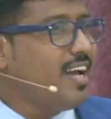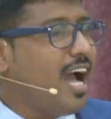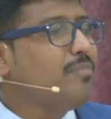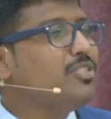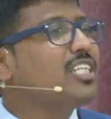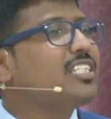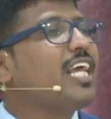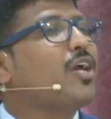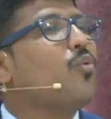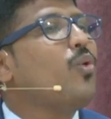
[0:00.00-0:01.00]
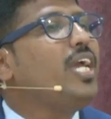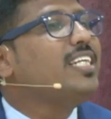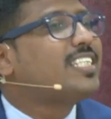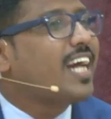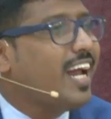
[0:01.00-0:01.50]
I'm just like a
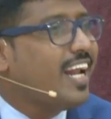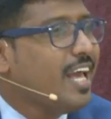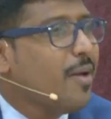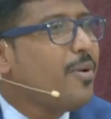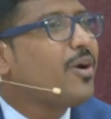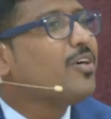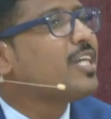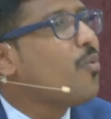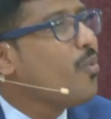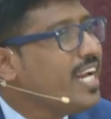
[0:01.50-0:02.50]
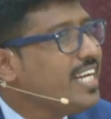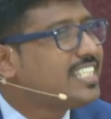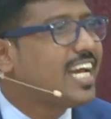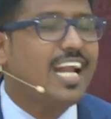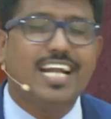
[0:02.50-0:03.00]
weaned child. Because a weaned
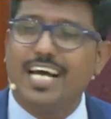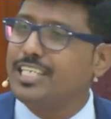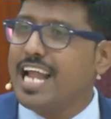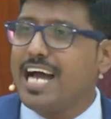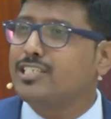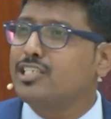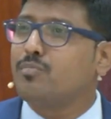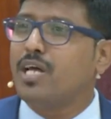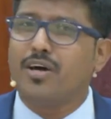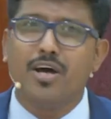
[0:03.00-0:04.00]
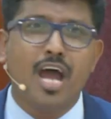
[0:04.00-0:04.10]
child doesn't ask his mother,